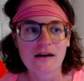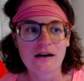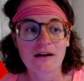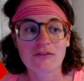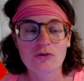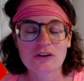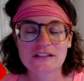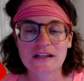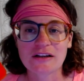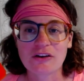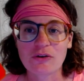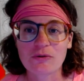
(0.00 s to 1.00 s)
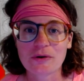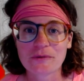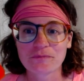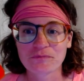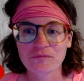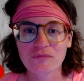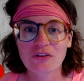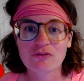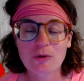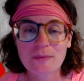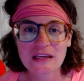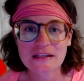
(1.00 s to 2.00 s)
Of course, I know
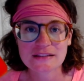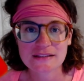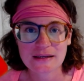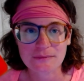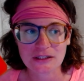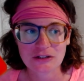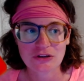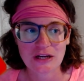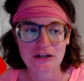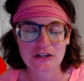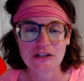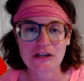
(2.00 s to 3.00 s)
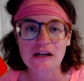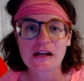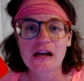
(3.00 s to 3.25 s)
for me as a template creator,